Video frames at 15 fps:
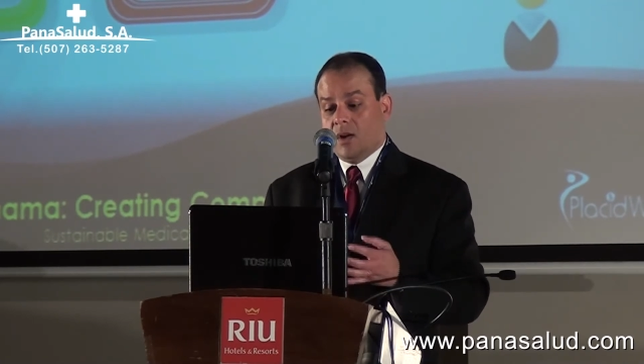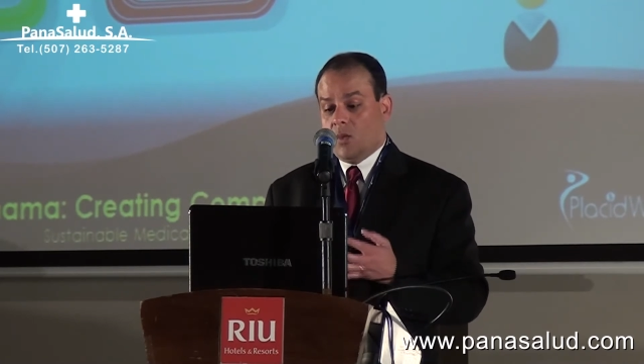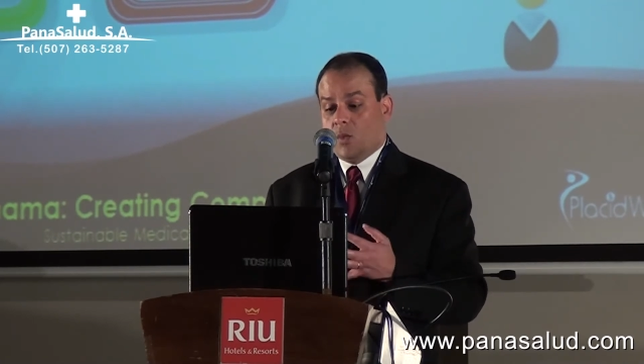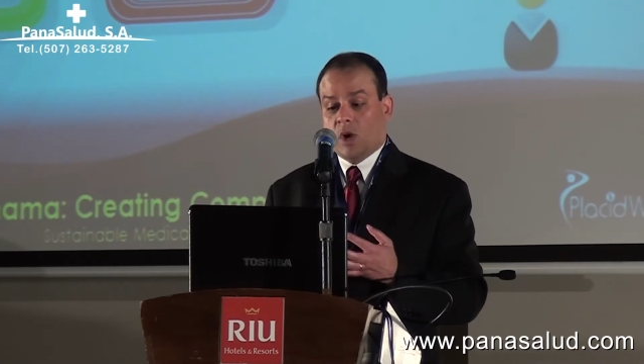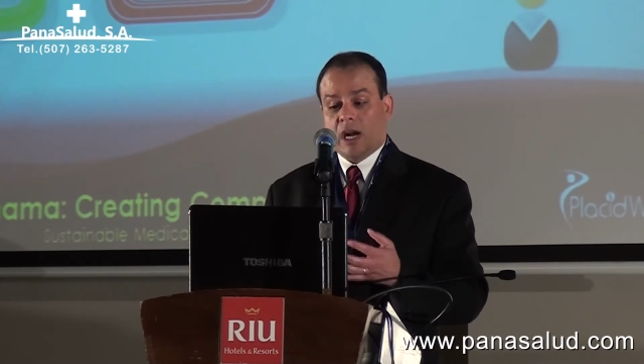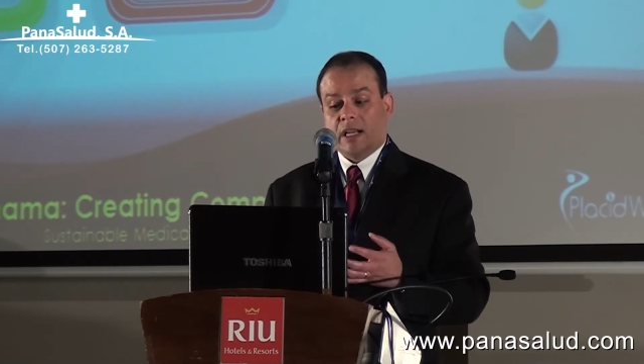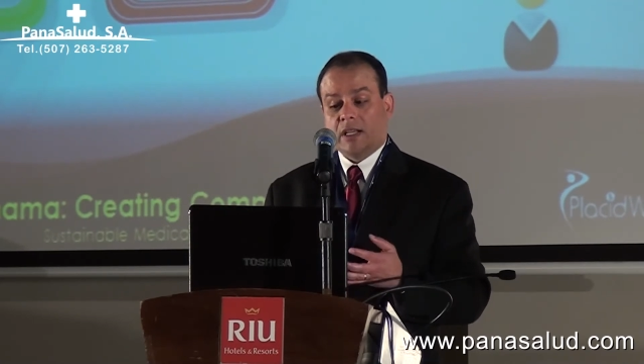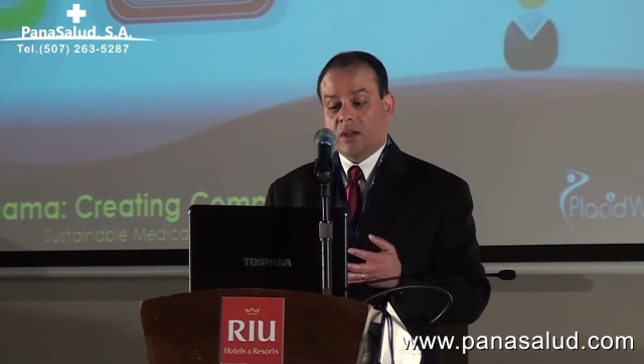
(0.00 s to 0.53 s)

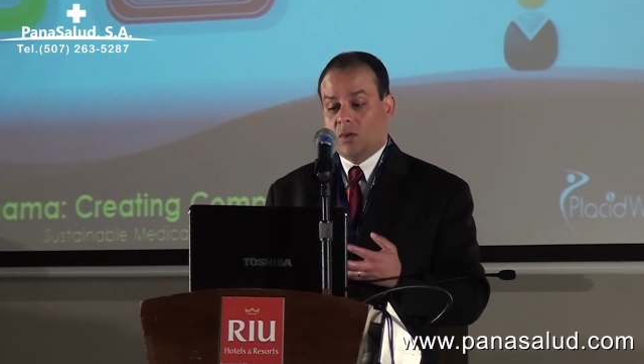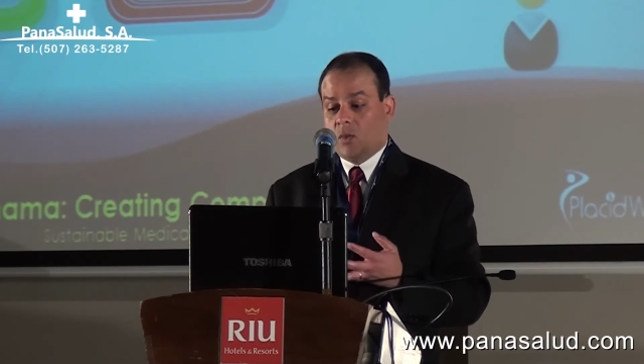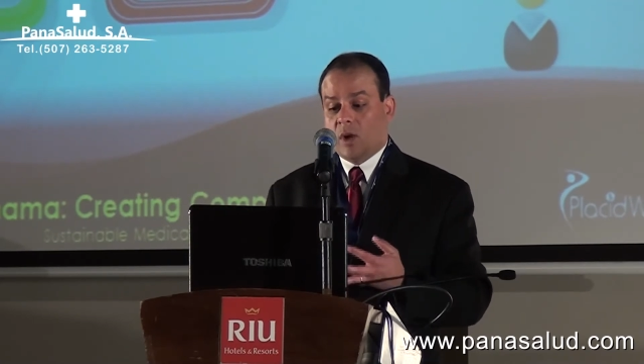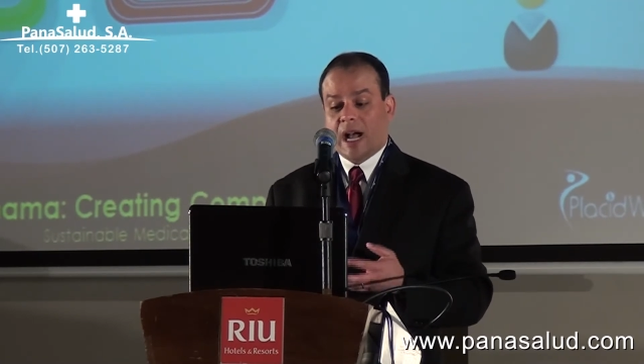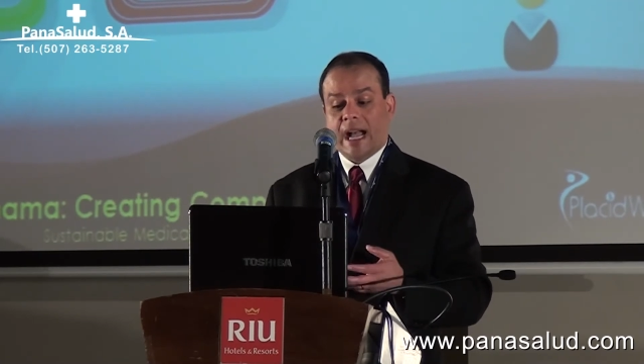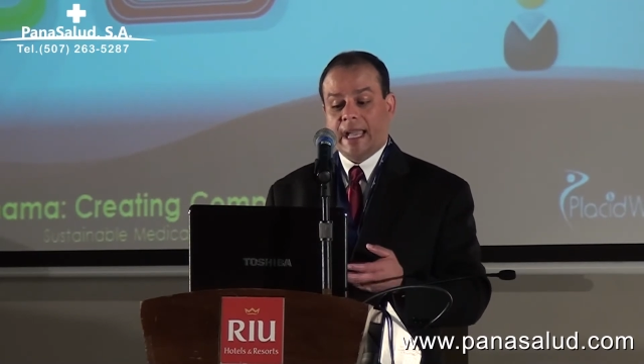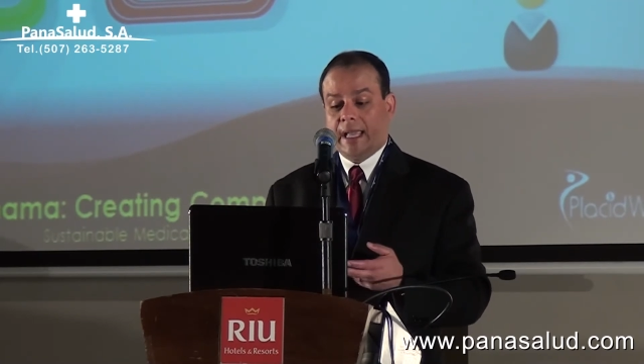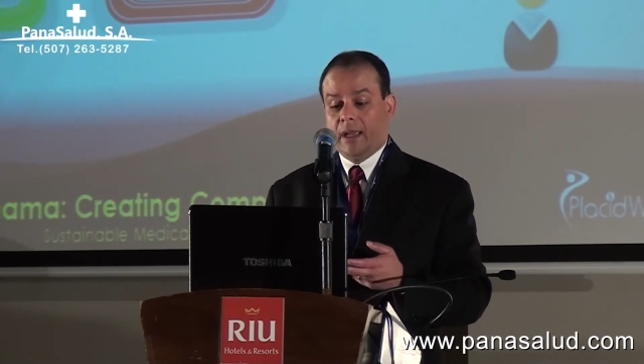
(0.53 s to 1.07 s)
What,
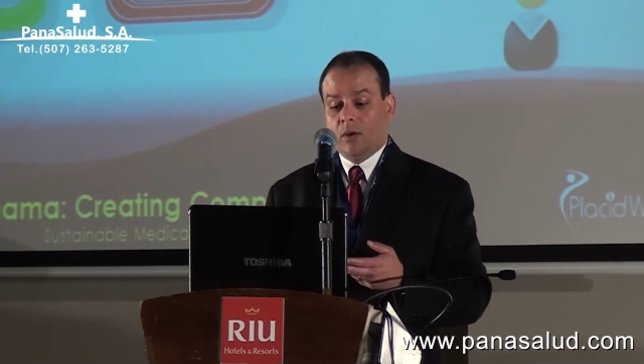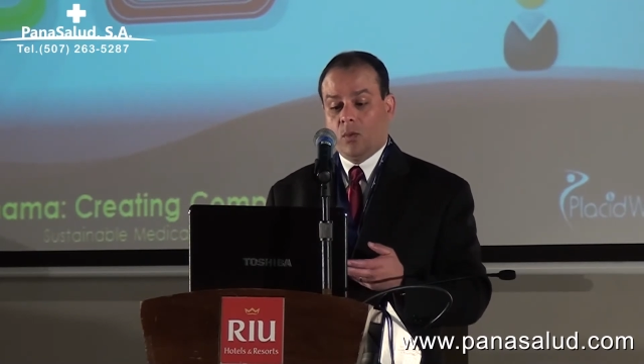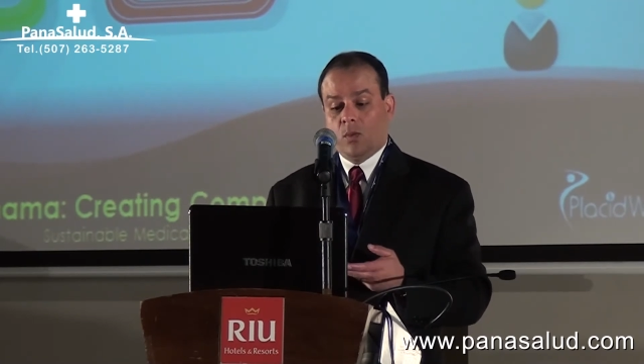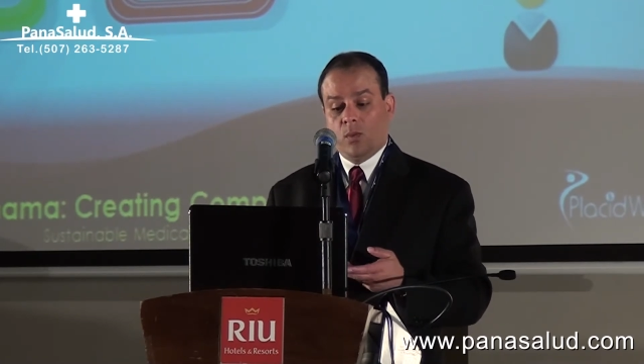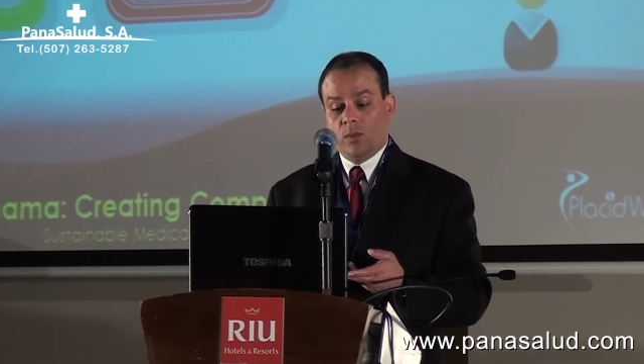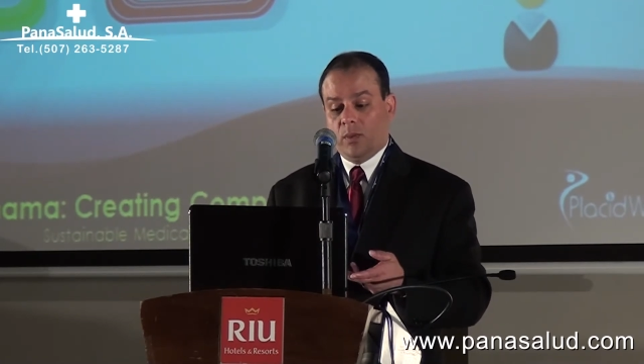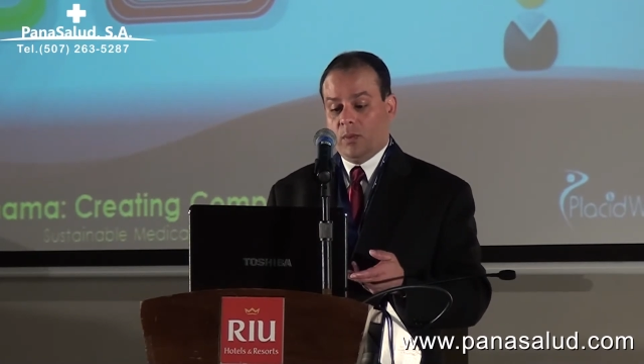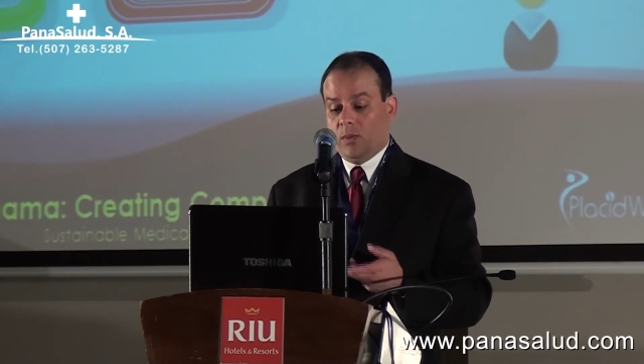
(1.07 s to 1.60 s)
why,
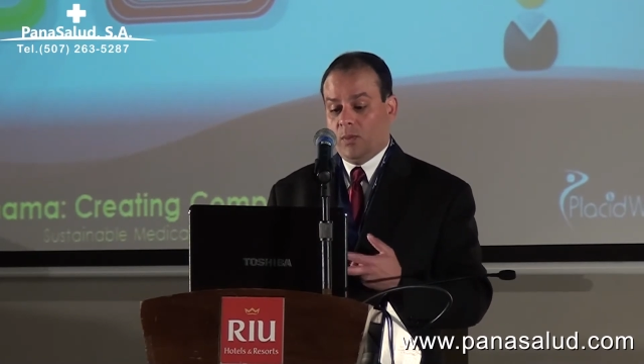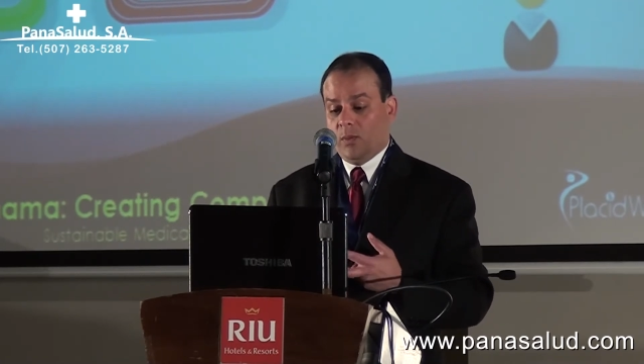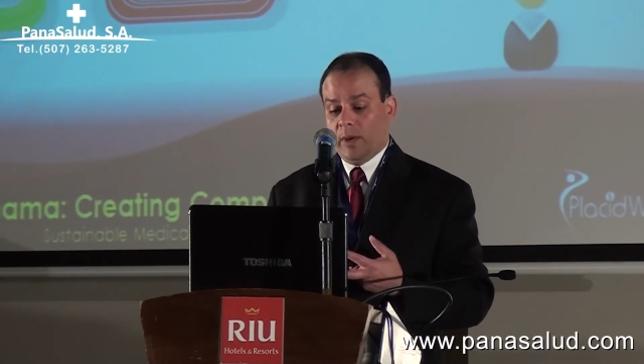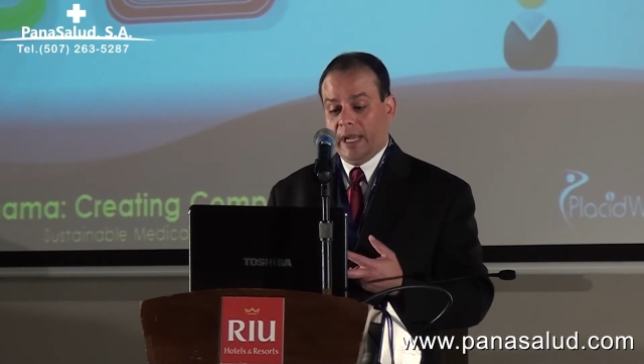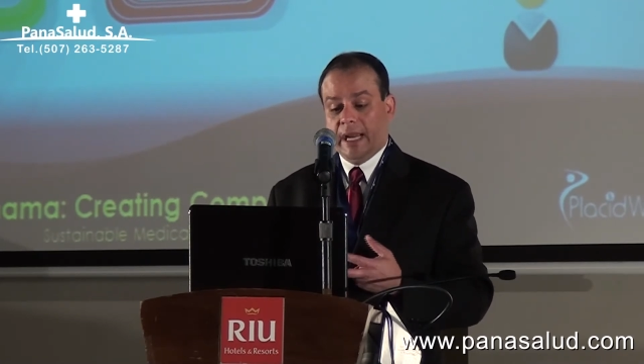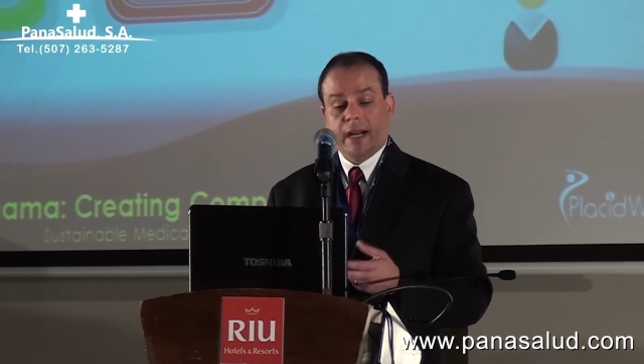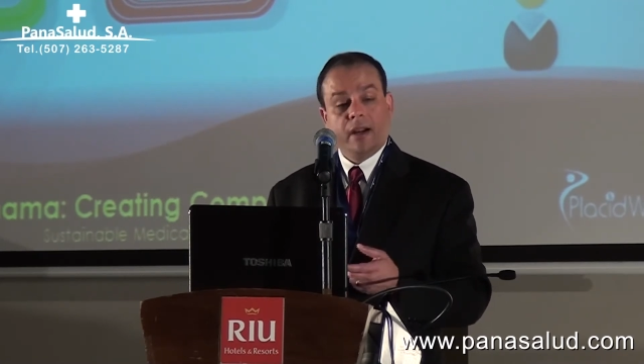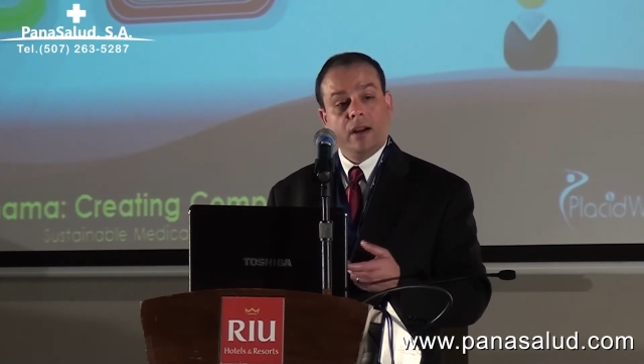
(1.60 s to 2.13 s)

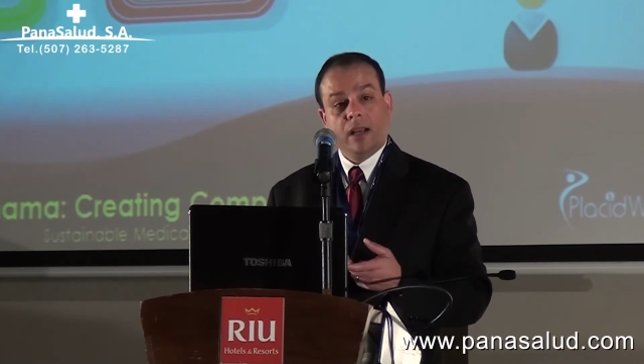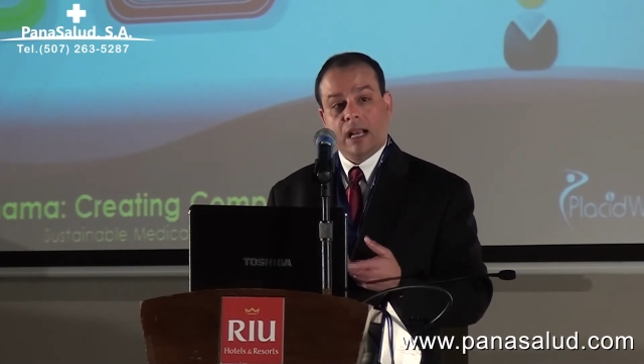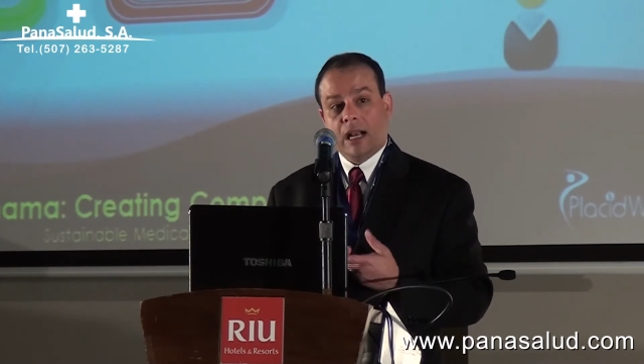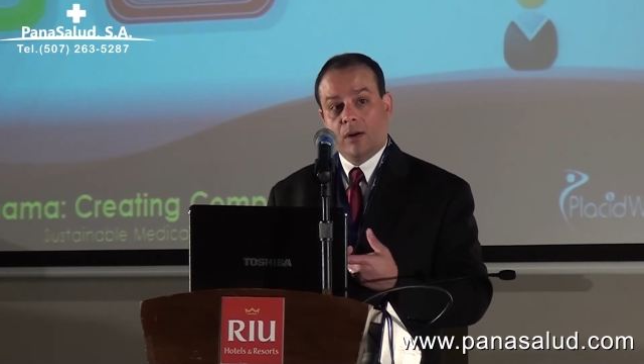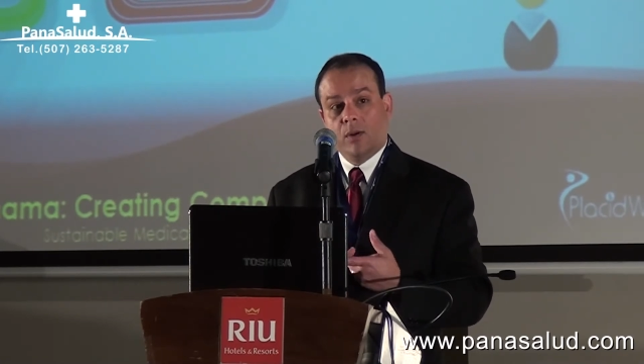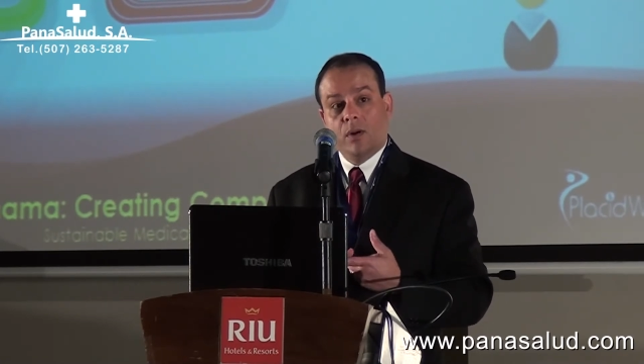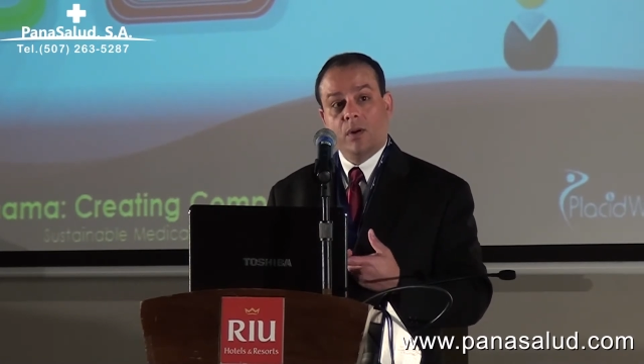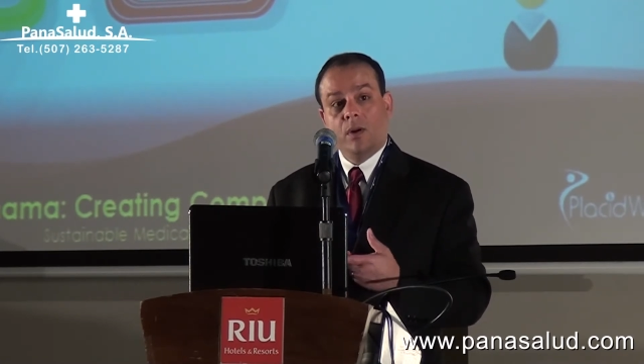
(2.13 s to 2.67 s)
where,
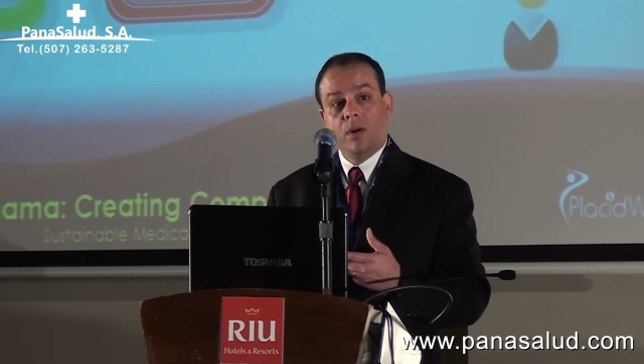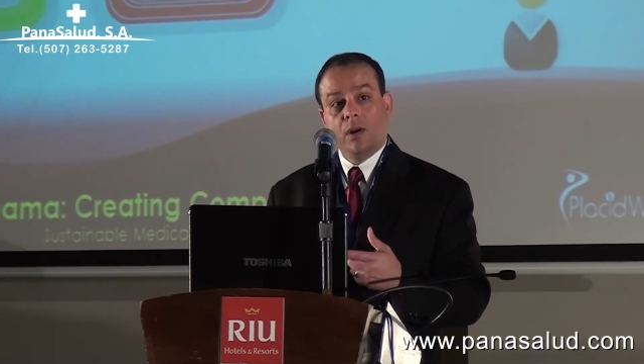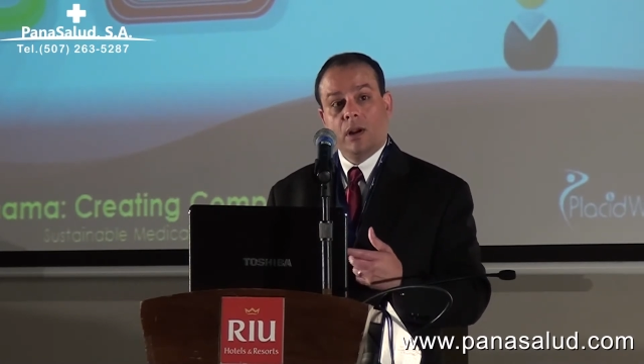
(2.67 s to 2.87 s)
how,